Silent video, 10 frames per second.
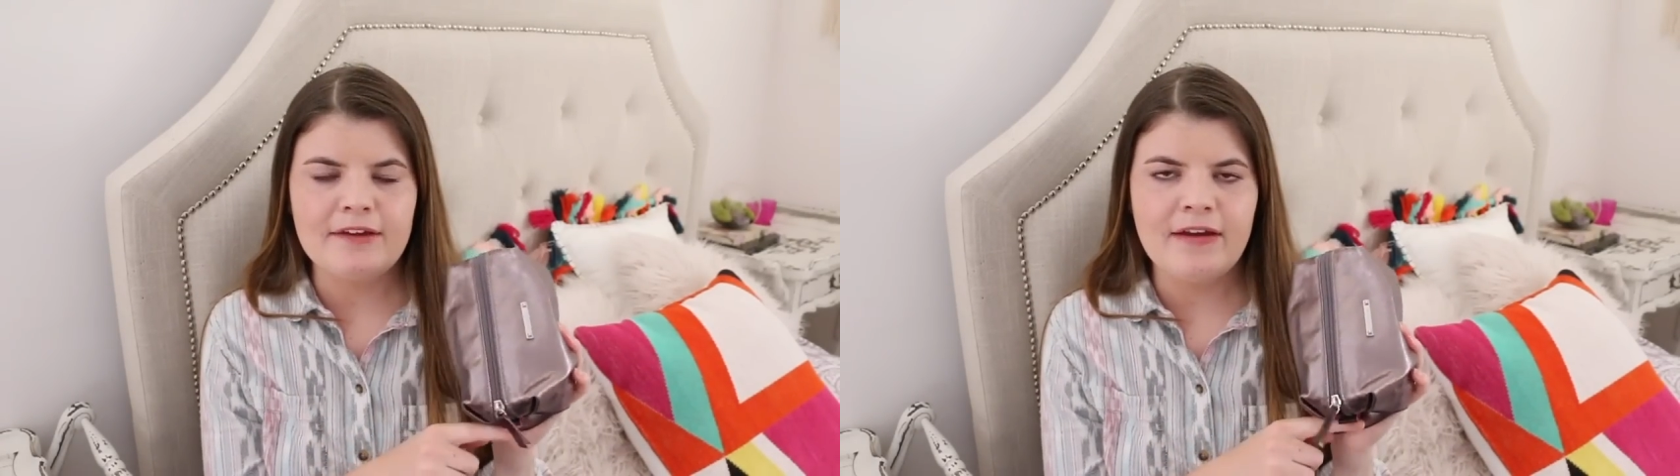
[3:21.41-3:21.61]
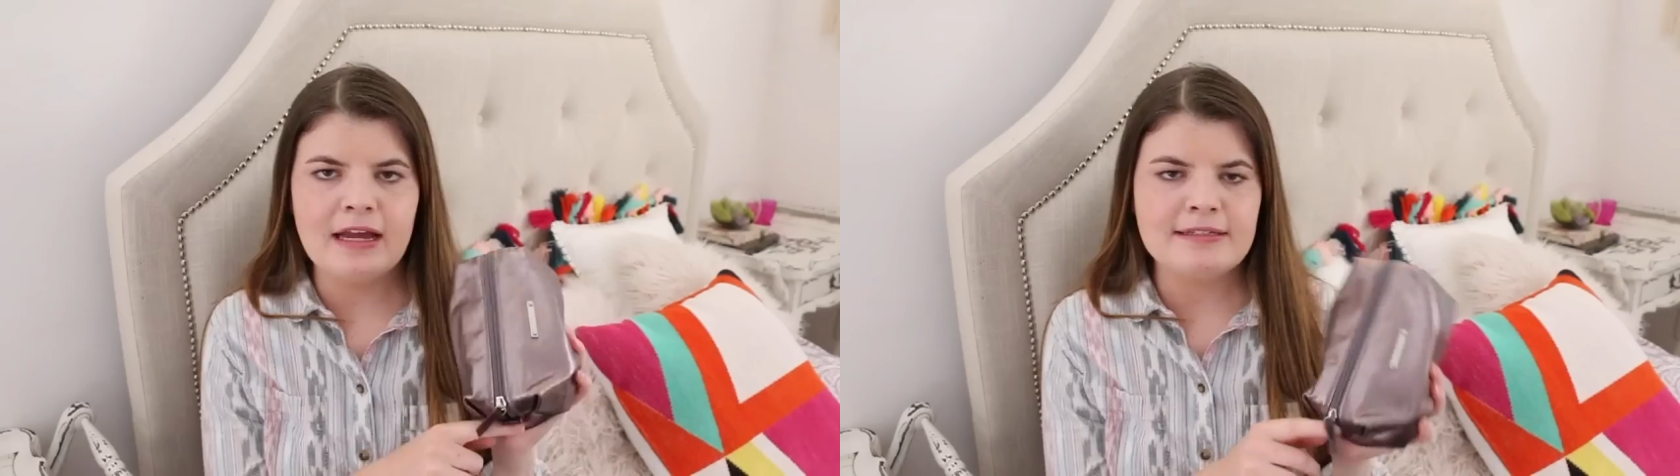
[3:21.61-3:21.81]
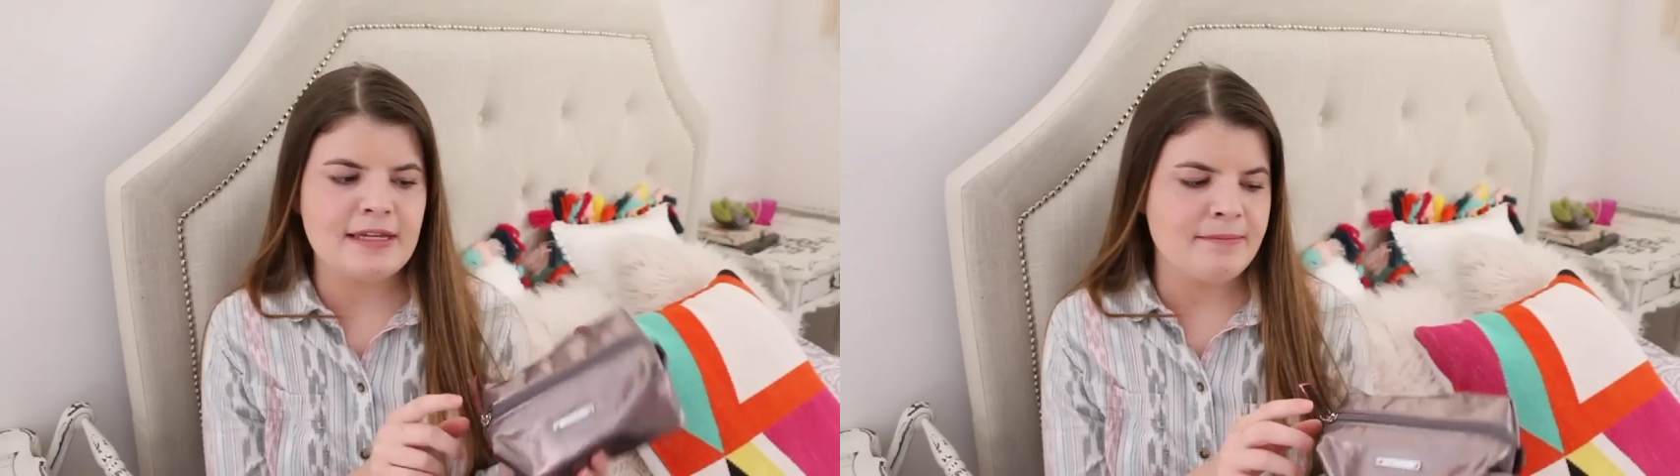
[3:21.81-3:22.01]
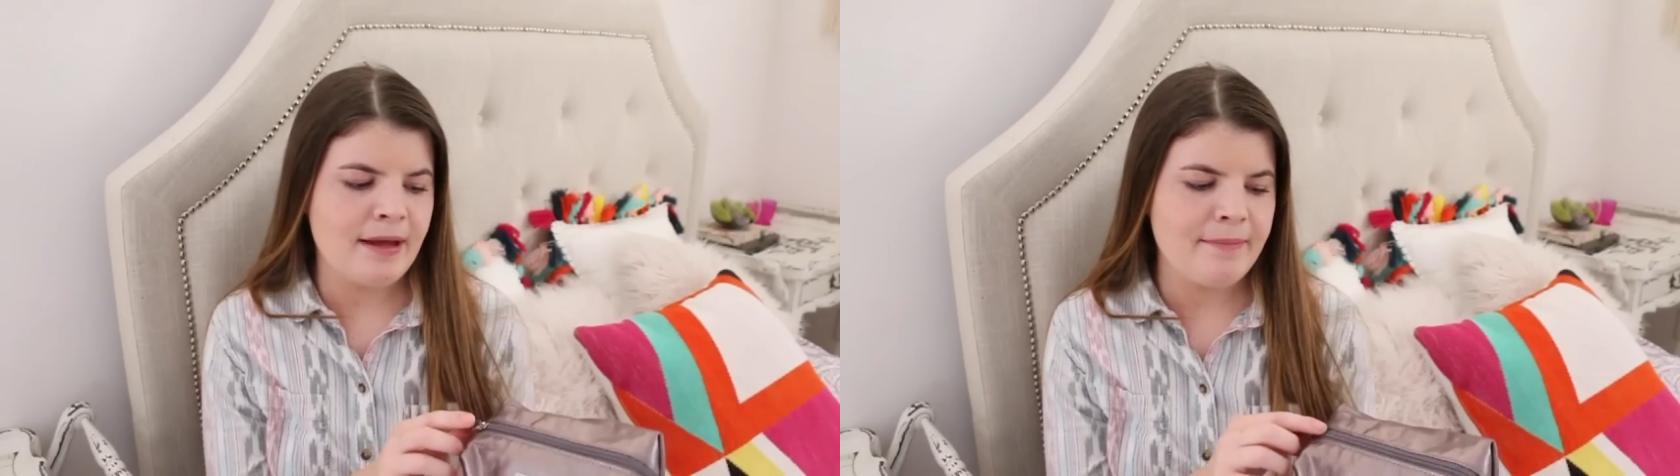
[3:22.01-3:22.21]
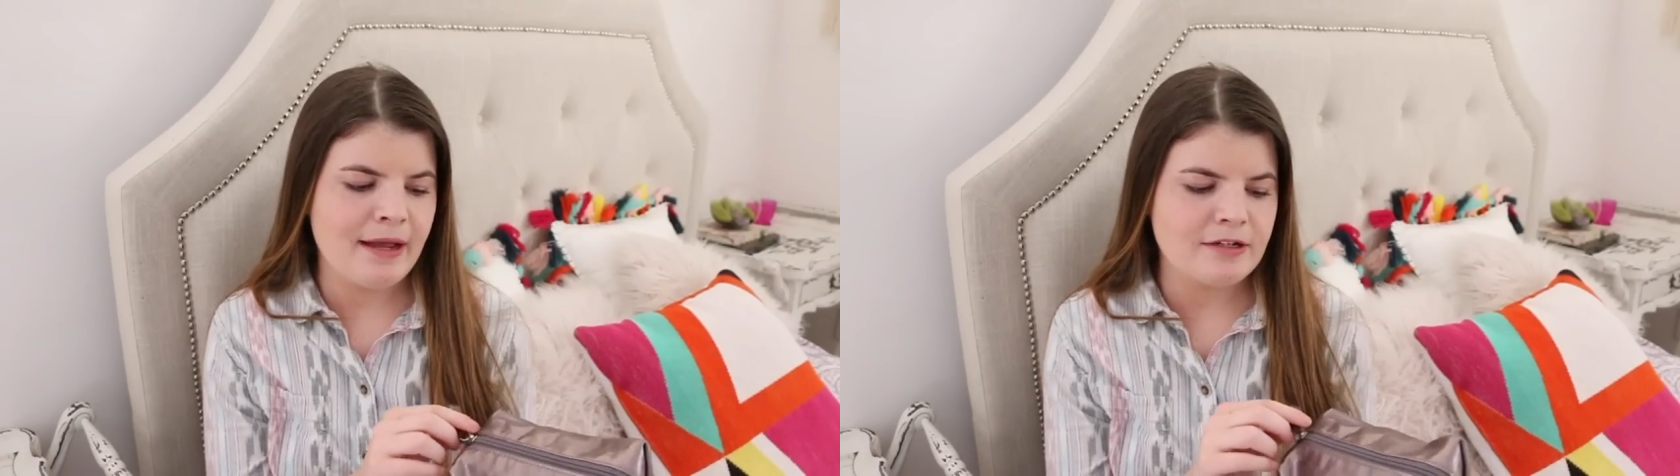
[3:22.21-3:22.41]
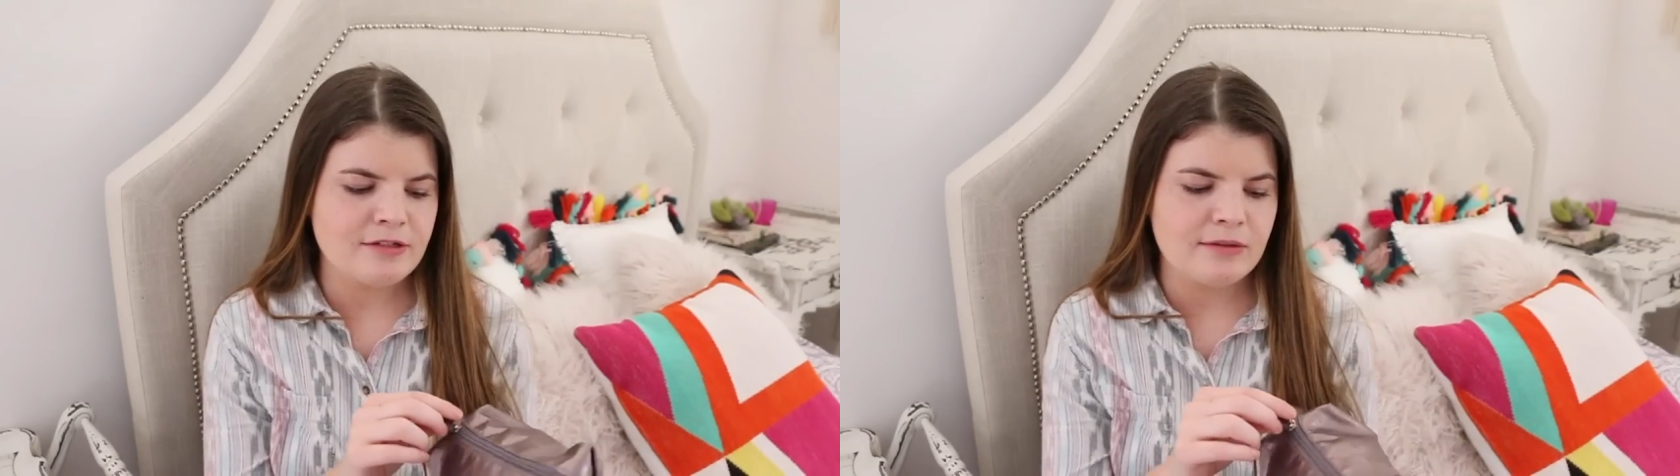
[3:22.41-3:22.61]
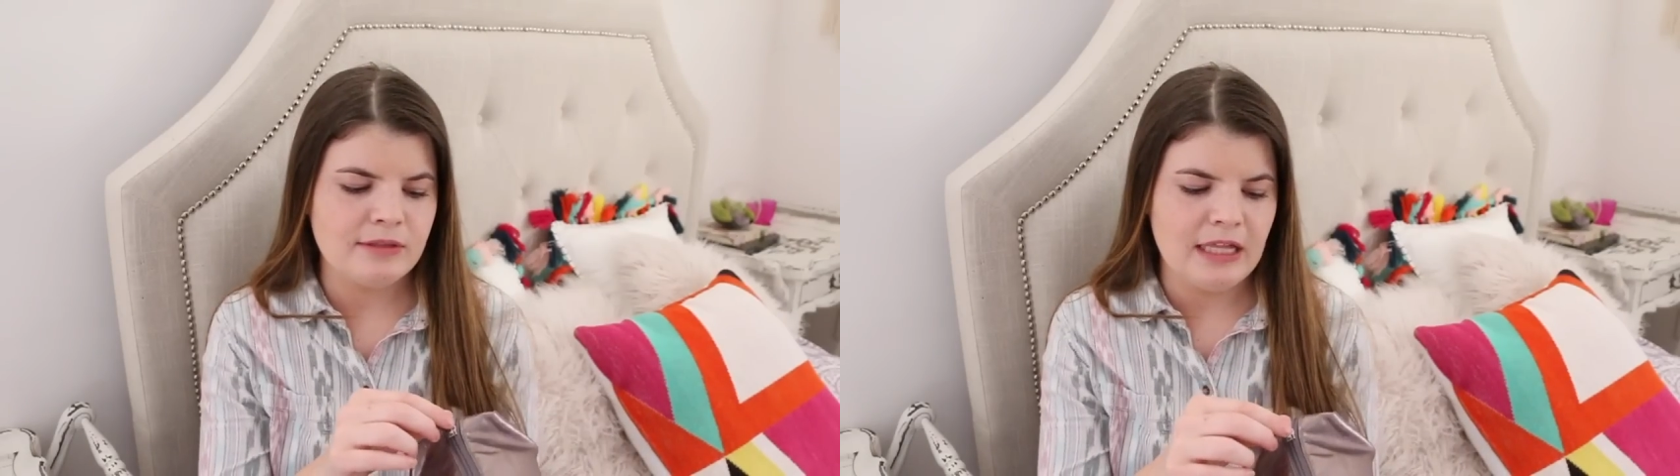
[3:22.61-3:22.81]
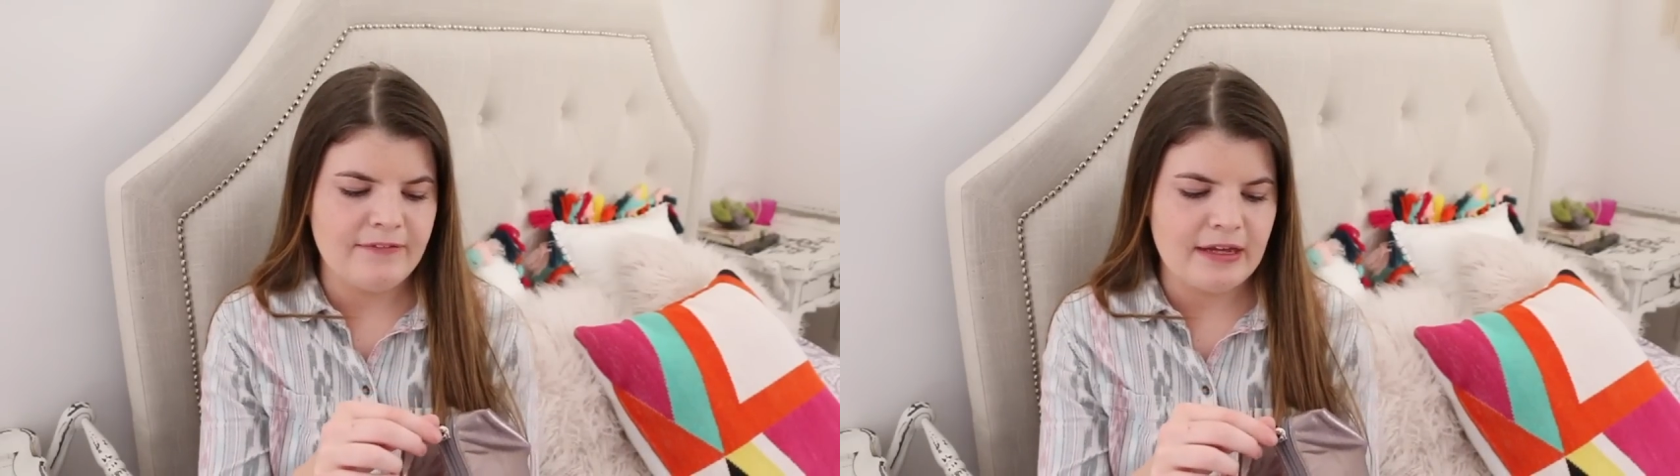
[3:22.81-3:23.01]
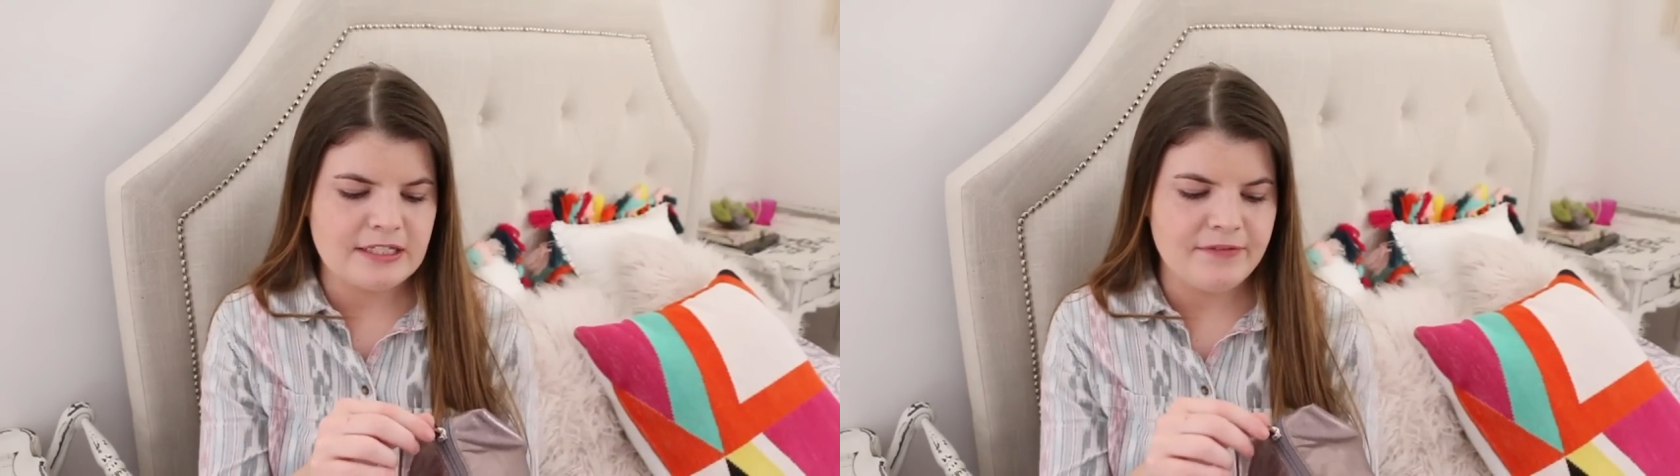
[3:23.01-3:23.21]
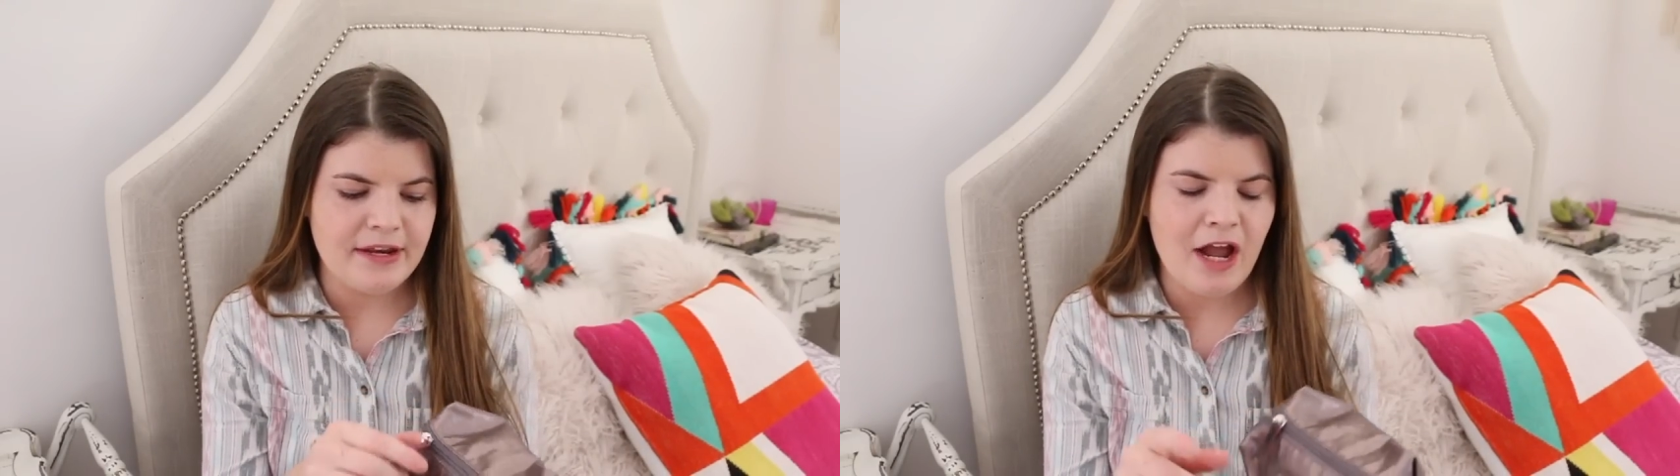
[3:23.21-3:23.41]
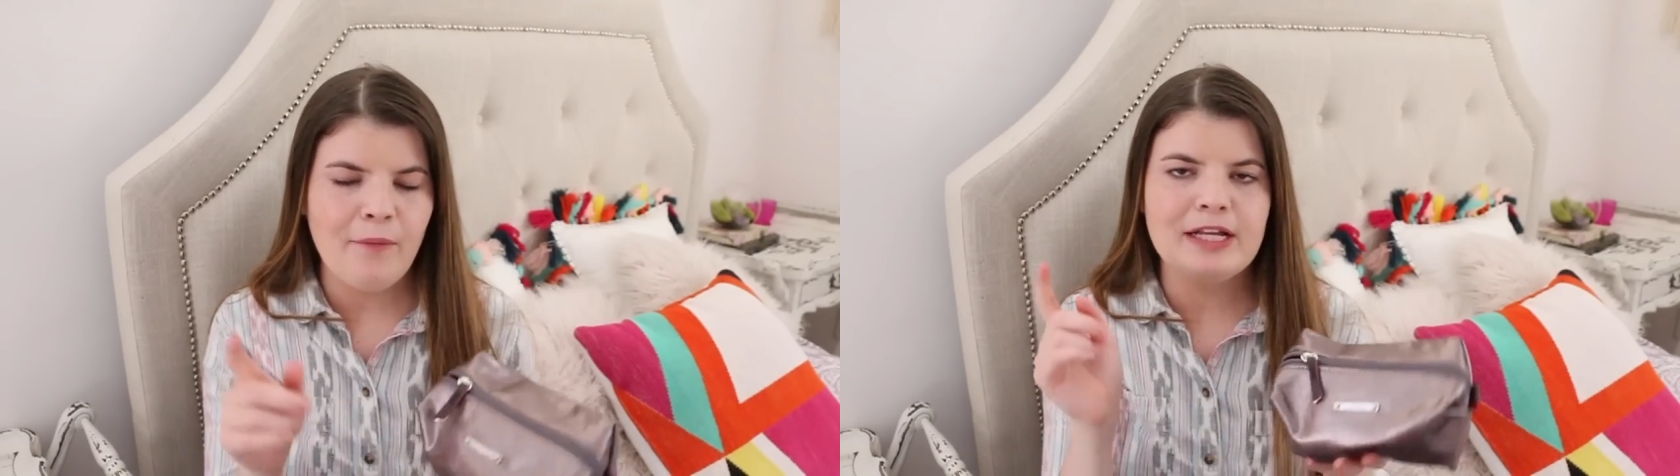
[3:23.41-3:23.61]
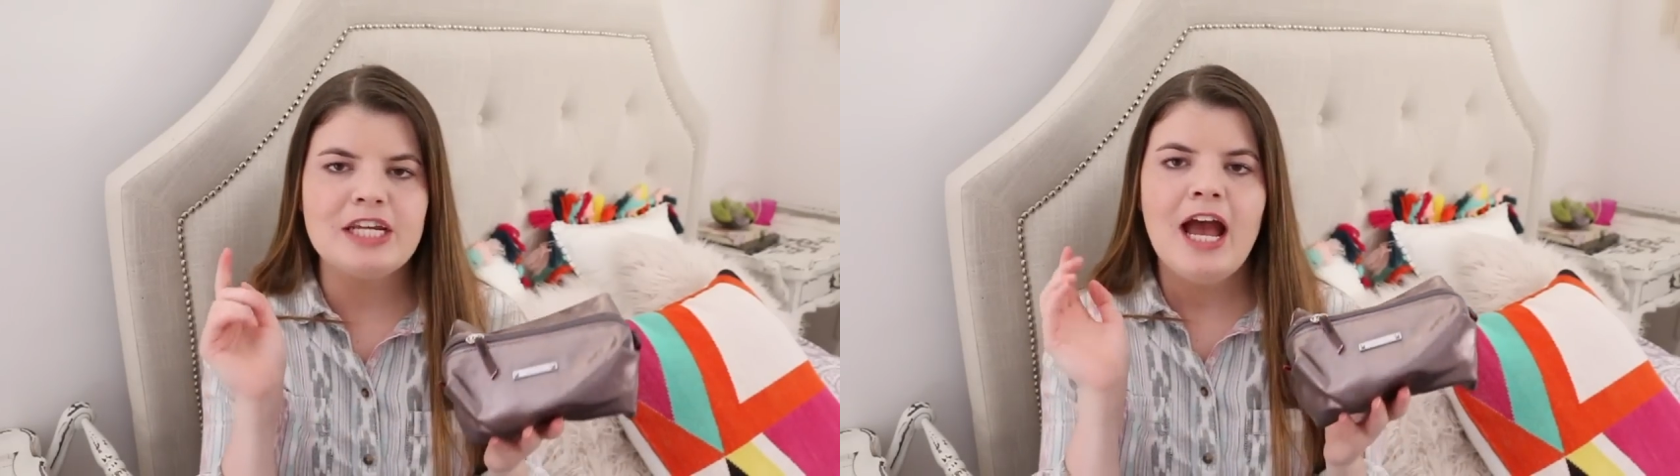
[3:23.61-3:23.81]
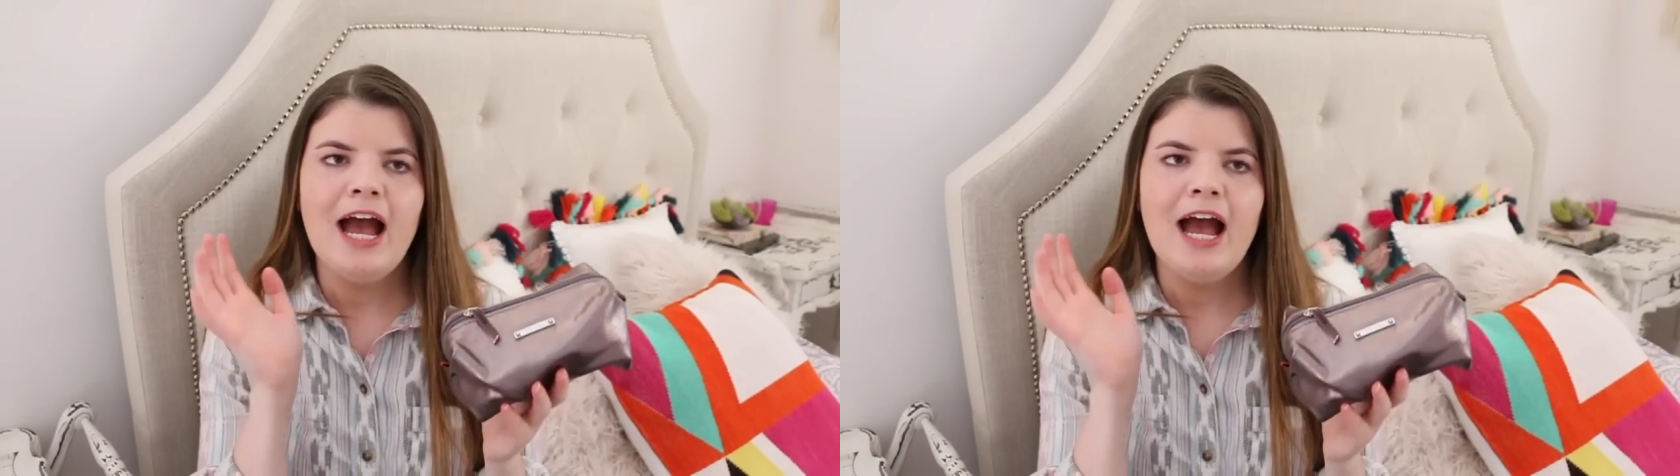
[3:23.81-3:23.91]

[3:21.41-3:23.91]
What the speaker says: life hacks in my back to school life hacks video, which